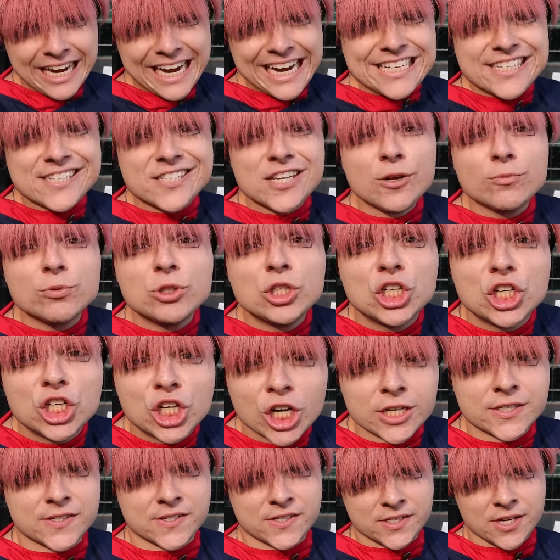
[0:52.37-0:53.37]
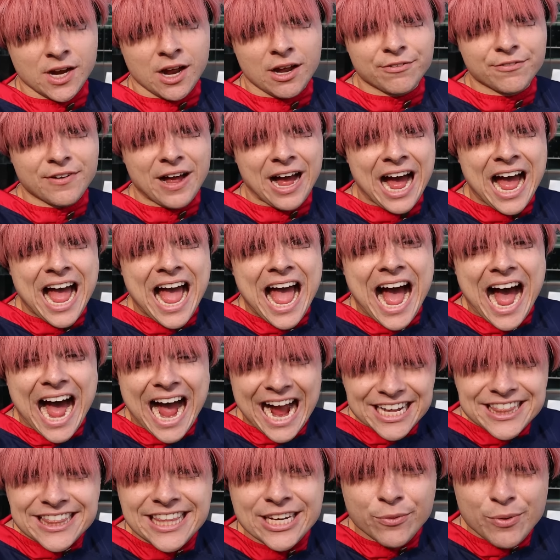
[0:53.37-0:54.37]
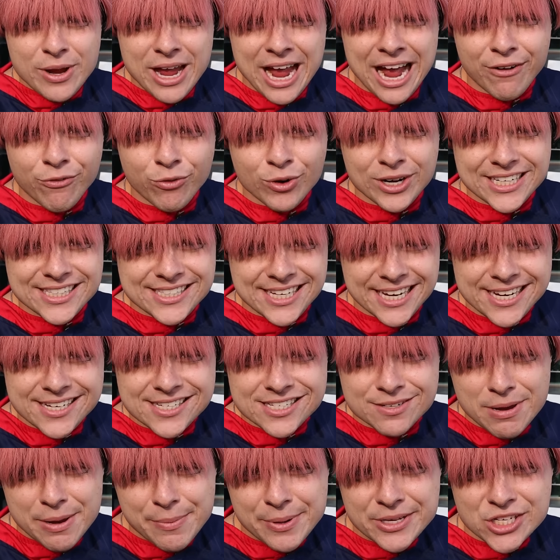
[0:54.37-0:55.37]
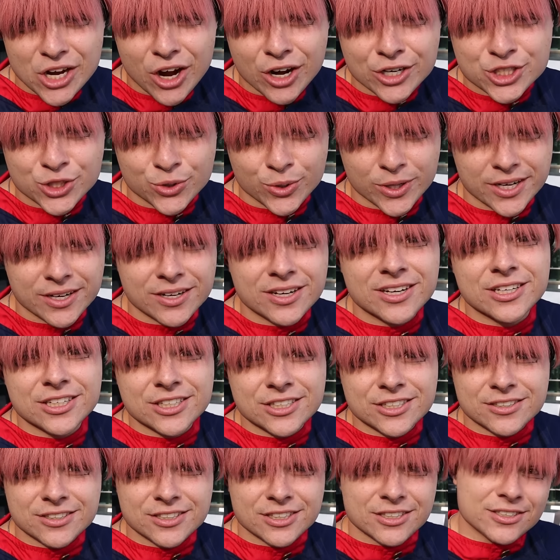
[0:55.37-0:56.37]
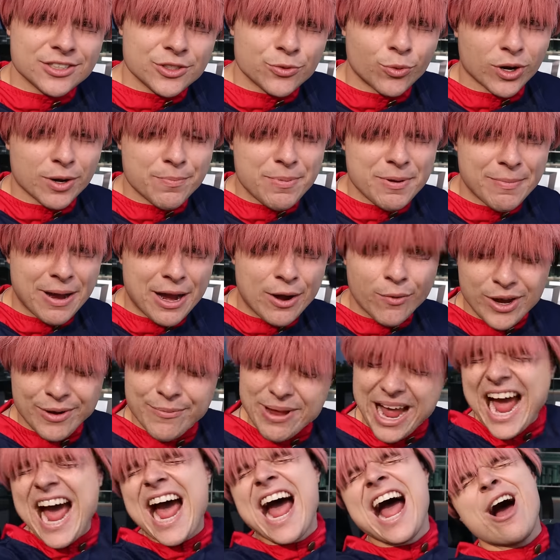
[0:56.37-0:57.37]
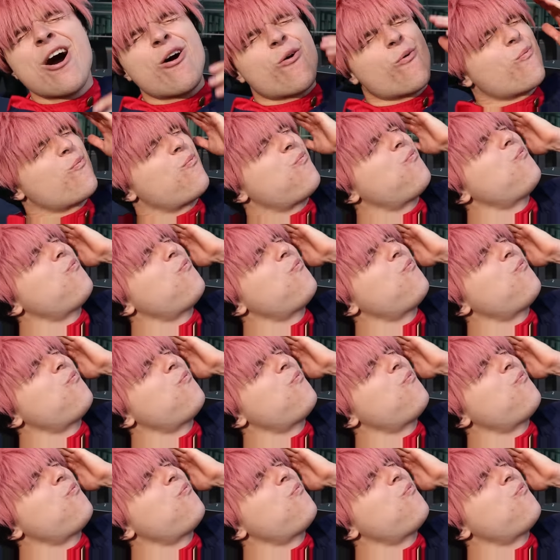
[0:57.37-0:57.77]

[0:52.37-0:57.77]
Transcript: It's some good stuff. I think we have what it takes to maybe talk to her. You wanna be my wing? Ow!